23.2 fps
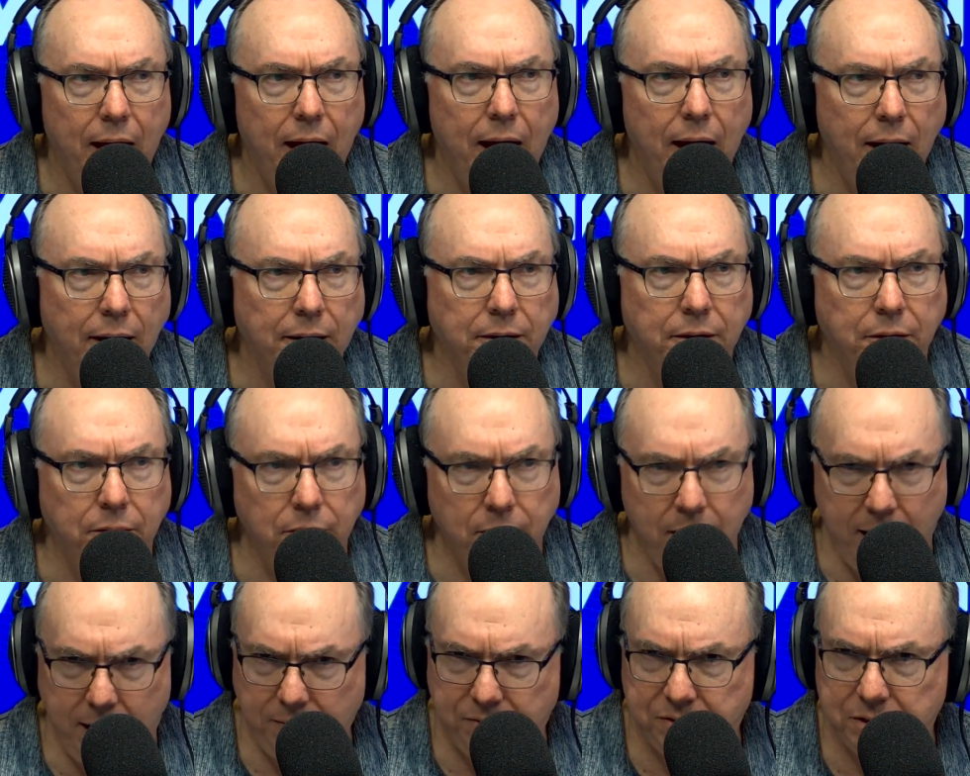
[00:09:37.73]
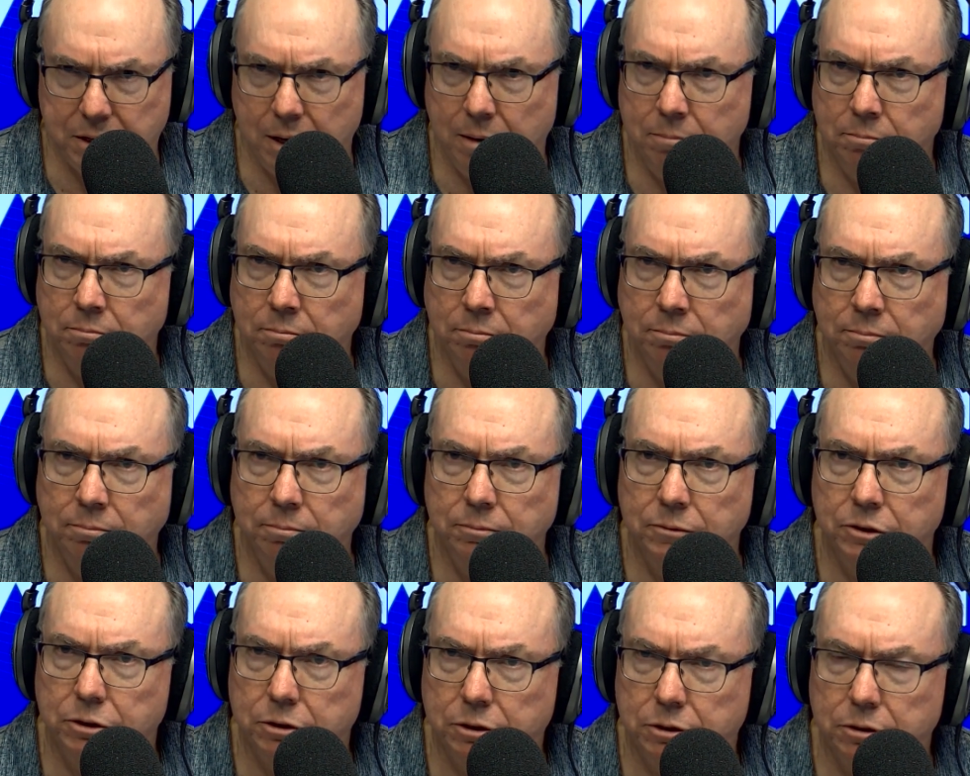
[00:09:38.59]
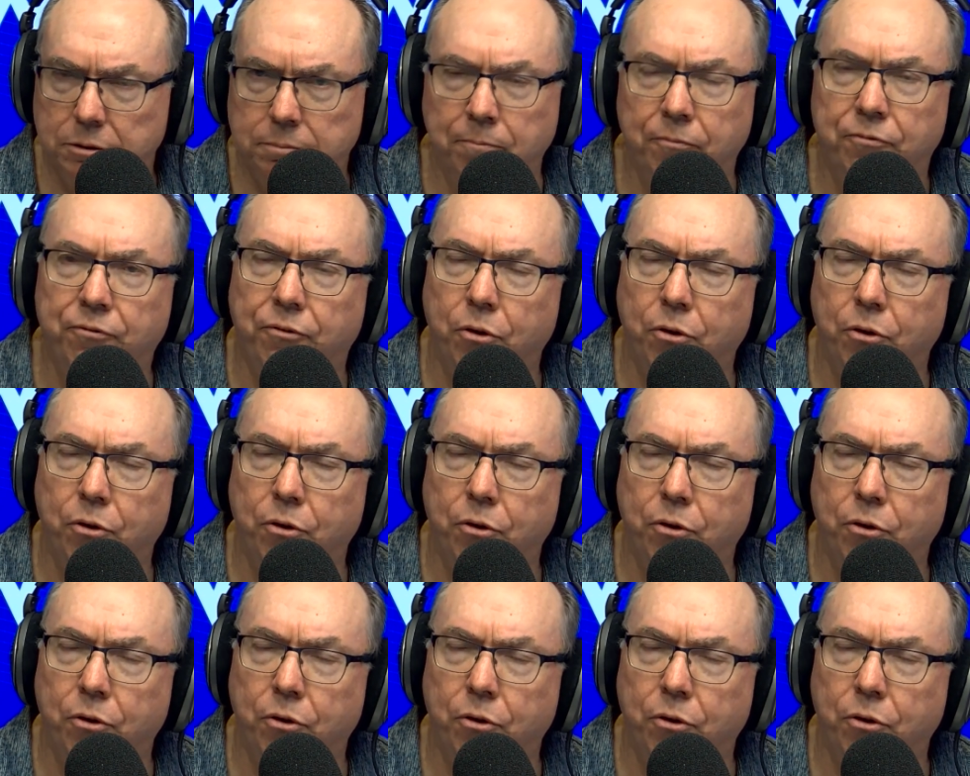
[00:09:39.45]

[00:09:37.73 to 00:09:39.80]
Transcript: argue have some, some